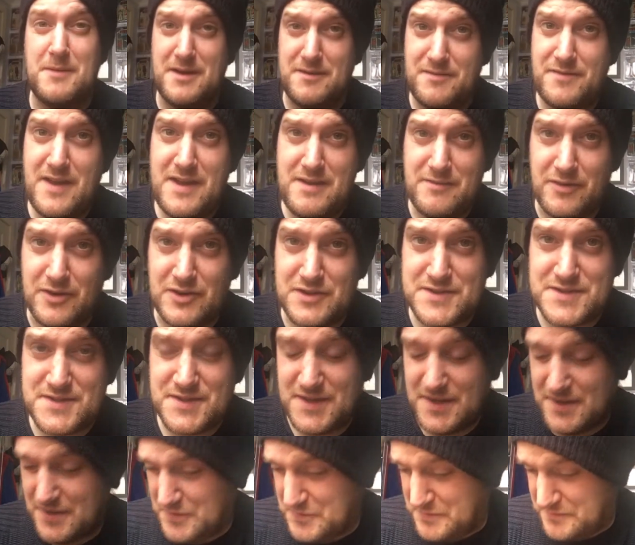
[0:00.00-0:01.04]
my
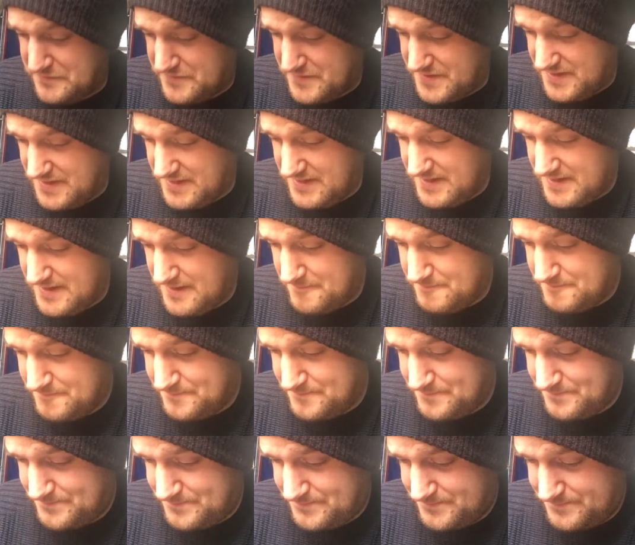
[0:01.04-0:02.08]
favourite of the
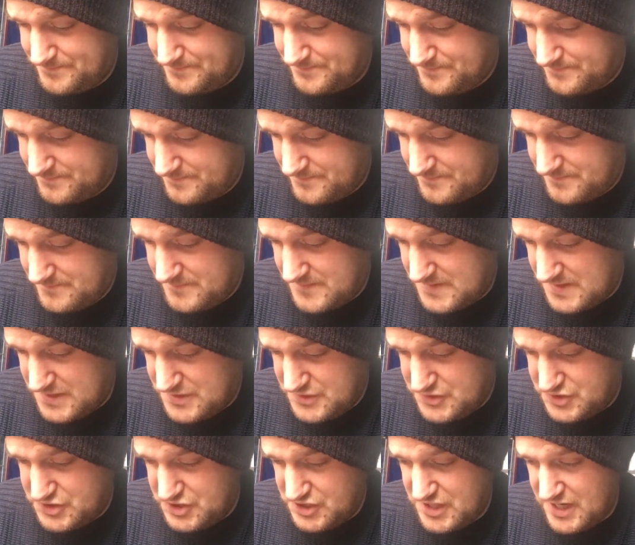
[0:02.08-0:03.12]

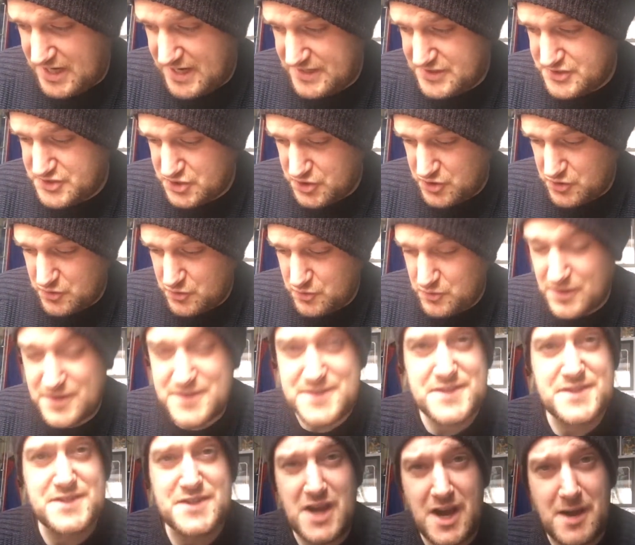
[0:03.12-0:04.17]
G.I. Joe
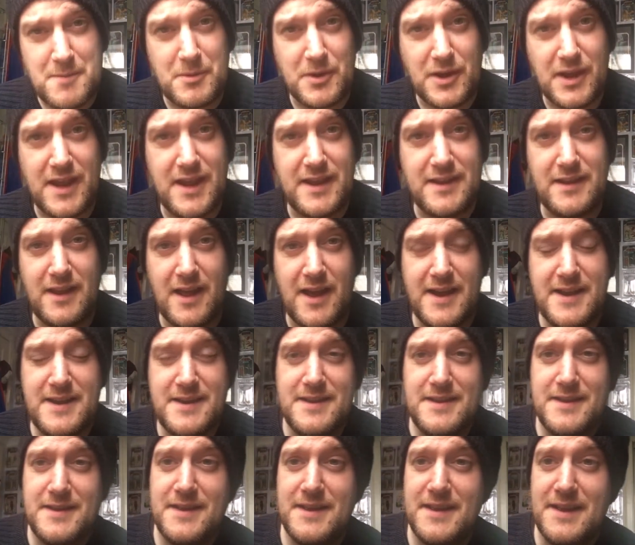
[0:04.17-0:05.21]
Star Brigade
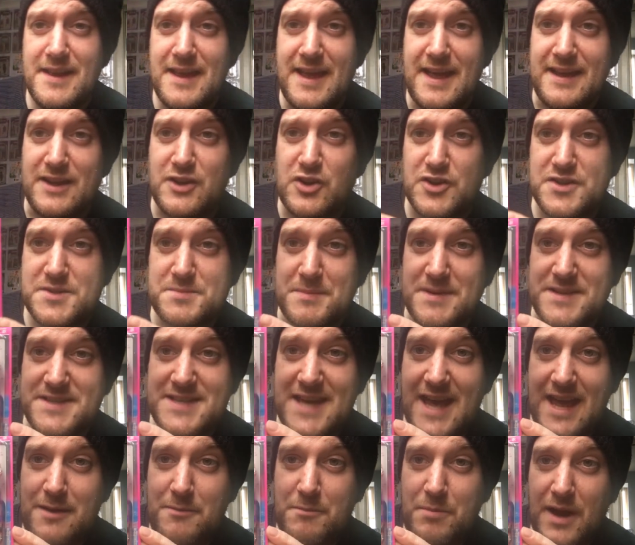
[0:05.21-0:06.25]
line. It cost me
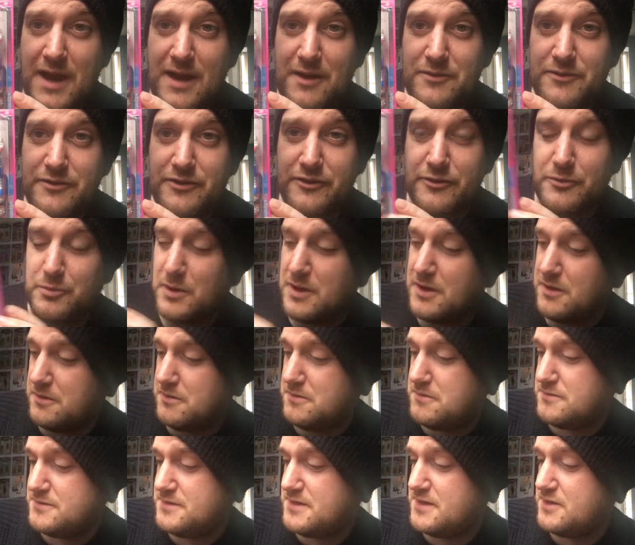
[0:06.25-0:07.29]
£10 as
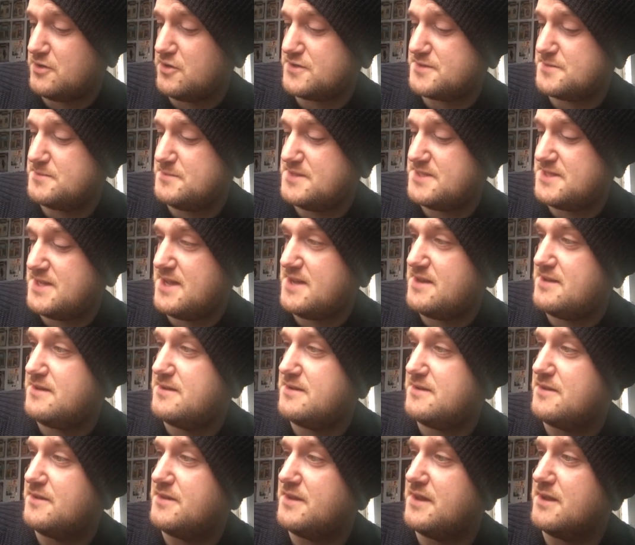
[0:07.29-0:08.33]
well. Did it cost me 10?
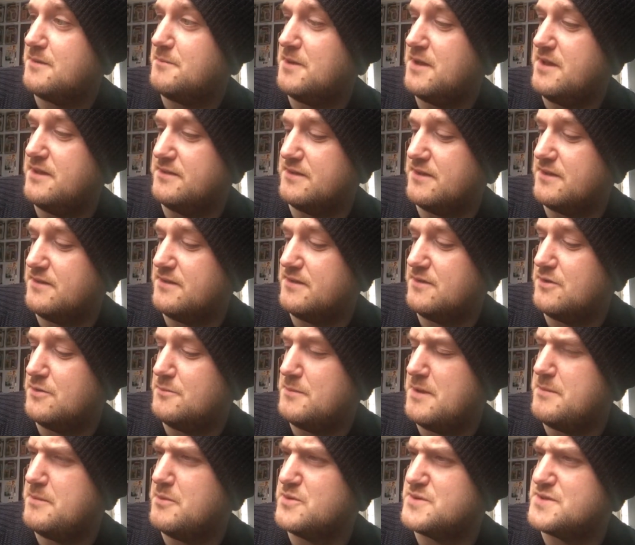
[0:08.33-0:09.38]
I think it might have done. Or
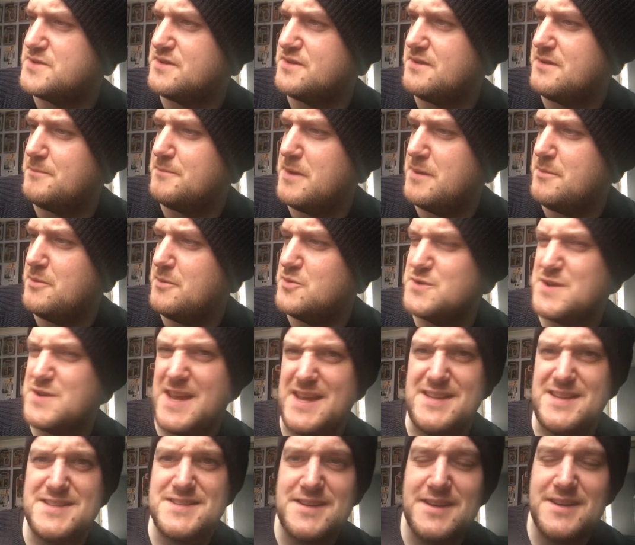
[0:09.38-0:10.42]
maybe it was
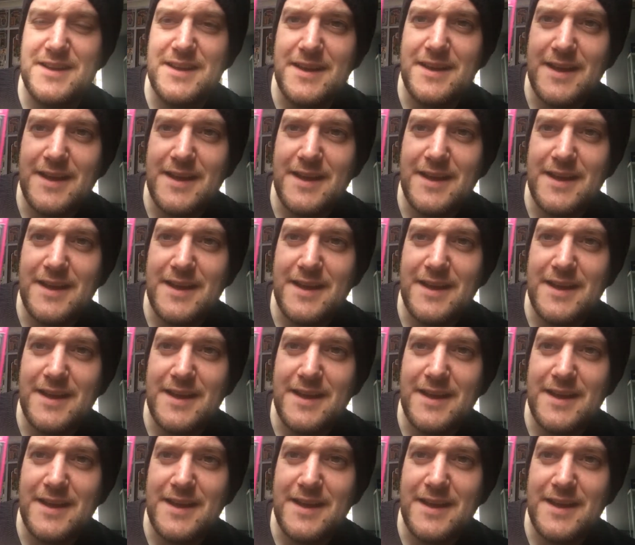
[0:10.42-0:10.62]
8.